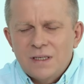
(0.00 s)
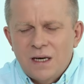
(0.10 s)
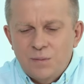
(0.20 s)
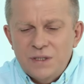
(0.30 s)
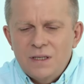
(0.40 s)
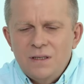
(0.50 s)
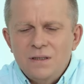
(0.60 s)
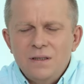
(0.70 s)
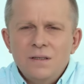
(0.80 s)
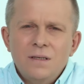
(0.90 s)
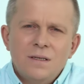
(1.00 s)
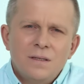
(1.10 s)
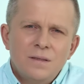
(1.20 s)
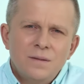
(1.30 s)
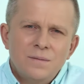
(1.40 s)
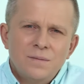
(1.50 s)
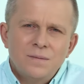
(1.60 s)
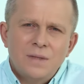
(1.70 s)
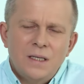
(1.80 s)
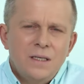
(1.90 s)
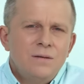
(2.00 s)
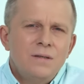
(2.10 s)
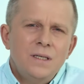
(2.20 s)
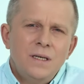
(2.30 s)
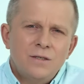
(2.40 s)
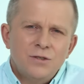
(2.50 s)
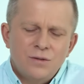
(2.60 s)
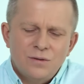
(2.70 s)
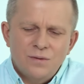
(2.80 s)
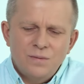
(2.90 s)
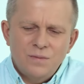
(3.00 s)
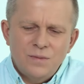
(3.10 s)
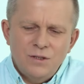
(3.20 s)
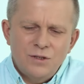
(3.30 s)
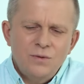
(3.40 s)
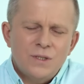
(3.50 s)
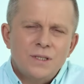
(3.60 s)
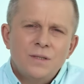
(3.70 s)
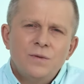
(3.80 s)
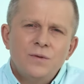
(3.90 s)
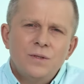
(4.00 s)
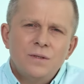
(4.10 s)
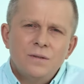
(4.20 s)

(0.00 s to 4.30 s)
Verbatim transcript: About the last days, they said that turmoil would begin.